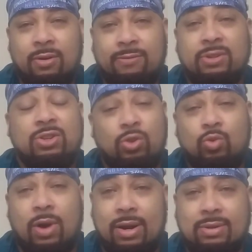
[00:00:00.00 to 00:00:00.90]
for
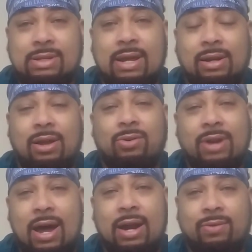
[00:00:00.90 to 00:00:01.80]
2 rounds, let alone
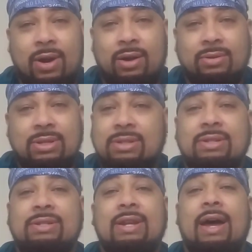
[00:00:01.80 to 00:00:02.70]
9 rounds. It's
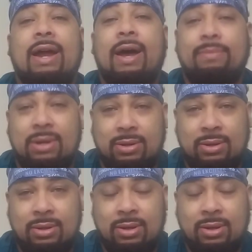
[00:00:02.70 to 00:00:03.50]
just not happening.